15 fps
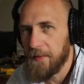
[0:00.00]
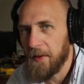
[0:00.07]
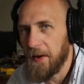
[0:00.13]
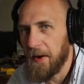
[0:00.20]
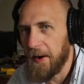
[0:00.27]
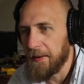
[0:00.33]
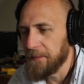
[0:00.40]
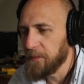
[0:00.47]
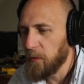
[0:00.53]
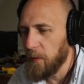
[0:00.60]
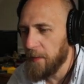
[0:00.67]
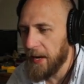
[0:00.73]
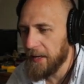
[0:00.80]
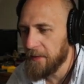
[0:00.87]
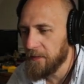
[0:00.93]
All right, we're
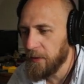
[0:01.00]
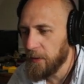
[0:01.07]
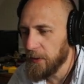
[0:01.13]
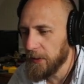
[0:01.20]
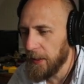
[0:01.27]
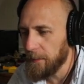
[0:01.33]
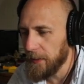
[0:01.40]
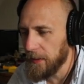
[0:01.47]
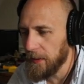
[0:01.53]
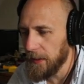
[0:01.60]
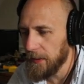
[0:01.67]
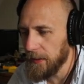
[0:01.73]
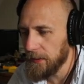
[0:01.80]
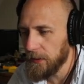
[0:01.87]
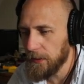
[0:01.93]
back in Photoshop here,
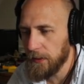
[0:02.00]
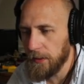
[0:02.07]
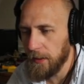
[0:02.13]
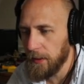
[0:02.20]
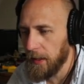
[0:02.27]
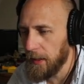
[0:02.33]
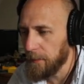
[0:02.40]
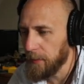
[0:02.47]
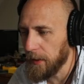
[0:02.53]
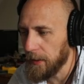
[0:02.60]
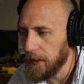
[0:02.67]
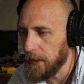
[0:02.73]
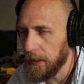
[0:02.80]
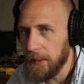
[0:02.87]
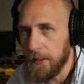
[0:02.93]
and let's just start kind of
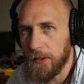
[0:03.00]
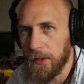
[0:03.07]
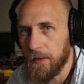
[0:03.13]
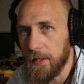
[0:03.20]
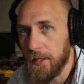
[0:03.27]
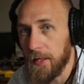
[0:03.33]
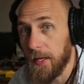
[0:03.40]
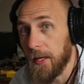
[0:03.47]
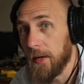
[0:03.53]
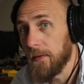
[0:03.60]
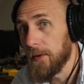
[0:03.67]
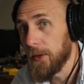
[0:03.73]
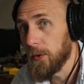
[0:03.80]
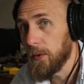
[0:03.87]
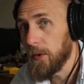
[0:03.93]
plugging each of the
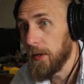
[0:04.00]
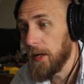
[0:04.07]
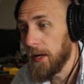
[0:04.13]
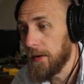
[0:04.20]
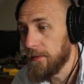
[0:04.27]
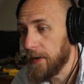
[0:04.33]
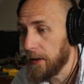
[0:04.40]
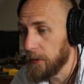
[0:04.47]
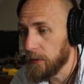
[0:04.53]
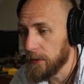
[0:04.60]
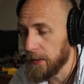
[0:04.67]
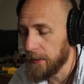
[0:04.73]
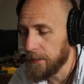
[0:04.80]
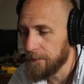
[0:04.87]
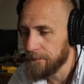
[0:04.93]
individual values
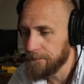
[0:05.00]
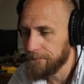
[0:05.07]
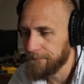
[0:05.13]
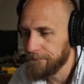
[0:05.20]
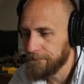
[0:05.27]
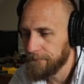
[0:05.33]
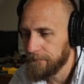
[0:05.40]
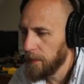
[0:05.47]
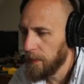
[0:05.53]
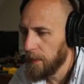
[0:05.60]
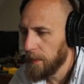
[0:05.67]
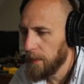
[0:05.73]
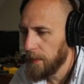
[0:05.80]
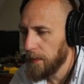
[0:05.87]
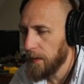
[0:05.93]
in.
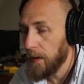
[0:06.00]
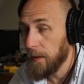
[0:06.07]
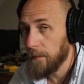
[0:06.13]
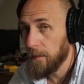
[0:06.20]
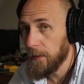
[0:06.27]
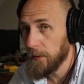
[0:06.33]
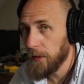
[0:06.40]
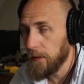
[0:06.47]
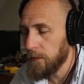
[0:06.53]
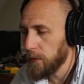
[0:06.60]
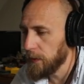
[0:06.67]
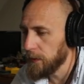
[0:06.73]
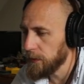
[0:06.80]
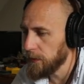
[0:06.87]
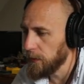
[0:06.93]
All right, first off,
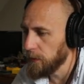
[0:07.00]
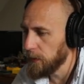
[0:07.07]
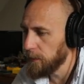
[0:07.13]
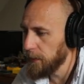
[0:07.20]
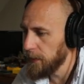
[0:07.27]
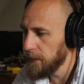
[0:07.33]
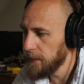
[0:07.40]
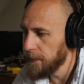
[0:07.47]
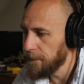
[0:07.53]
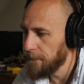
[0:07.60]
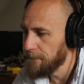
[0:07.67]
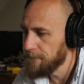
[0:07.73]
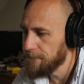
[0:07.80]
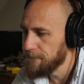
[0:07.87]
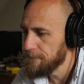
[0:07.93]
we're slow speed.
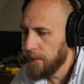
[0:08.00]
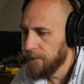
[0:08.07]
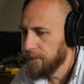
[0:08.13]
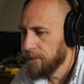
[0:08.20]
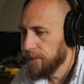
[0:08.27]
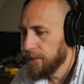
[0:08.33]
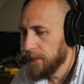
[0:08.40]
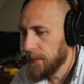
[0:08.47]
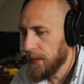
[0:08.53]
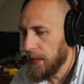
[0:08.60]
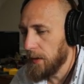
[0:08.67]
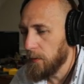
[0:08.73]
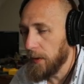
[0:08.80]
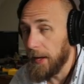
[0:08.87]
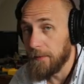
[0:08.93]

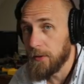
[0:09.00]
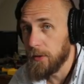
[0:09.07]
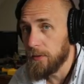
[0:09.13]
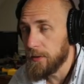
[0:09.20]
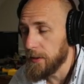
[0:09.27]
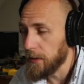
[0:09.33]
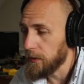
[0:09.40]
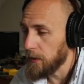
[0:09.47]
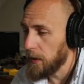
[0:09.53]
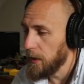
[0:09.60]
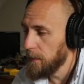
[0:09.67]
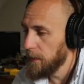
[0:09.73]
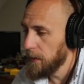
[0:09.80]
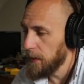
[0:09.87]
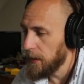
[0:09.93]
And we have 2/6
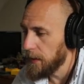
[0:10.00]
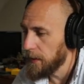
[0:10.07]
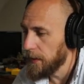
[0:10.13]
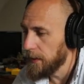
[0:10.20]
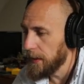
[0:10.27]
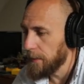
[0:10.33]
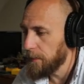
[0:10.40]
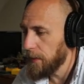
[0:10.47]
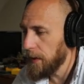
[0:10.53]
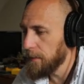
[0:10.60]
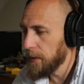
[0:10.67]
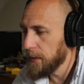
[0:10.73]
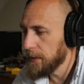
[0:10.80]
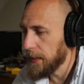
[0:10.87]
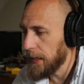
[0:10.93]
armor, and then that
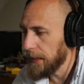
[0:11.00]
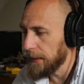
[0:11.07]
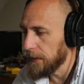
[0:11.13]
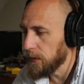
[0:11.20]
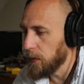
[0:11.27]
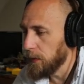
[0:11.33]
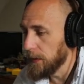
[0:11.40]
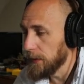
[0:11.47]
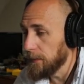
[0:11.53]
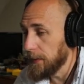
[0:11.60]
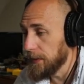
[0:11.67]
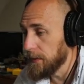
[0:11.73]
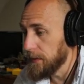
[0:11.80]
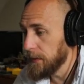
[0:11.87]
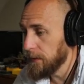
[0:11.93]
primary attack is going to
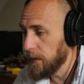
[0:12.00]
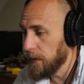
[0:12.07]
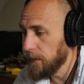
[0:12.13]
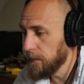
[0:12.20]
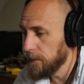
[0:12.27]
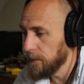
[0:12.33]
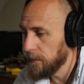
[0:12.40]
be 0.